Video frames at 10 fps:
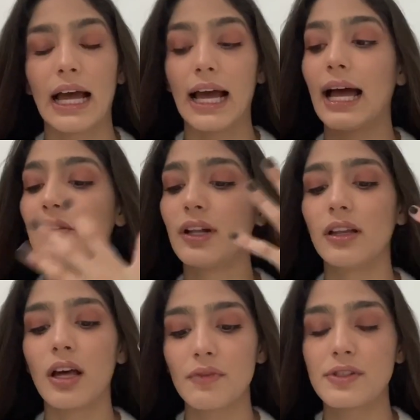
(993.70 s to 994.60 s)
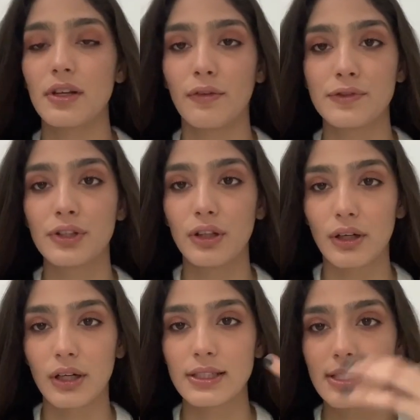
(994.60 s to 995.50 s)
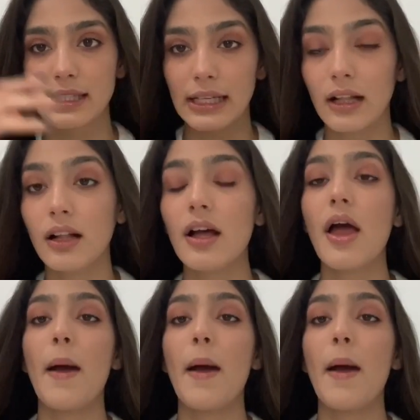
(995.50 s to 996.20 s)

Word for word: have a lot of stuff to learn still.